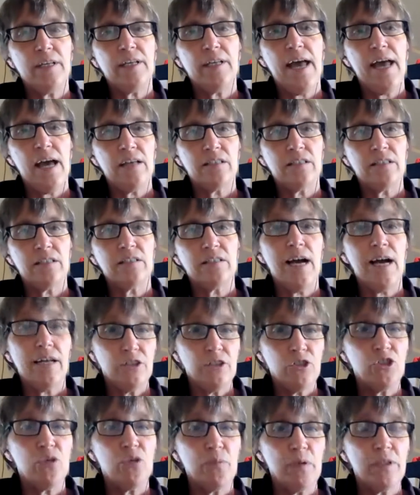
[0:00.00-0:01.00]
And it has a lot
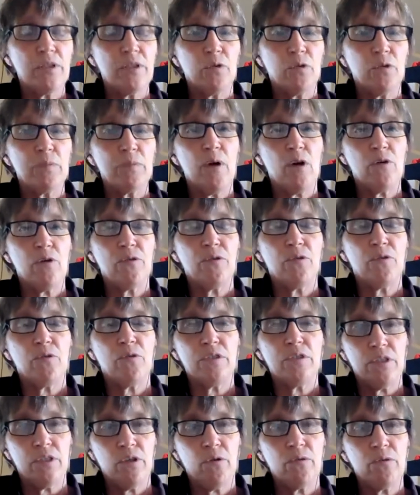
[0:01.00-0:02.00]
to do with those
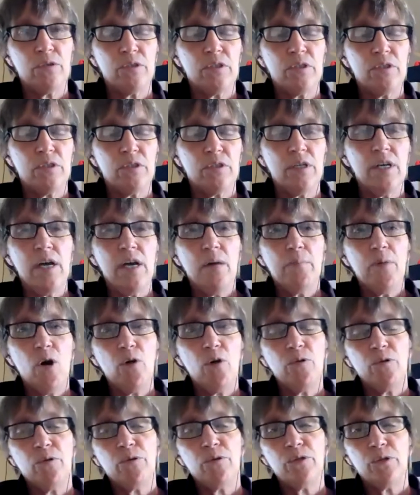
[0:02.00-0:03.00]
partners and those
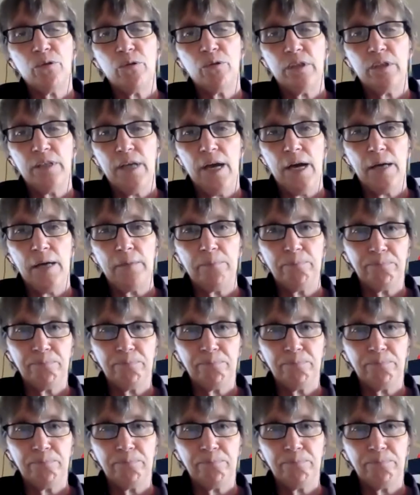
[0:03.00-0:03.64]
partners early on.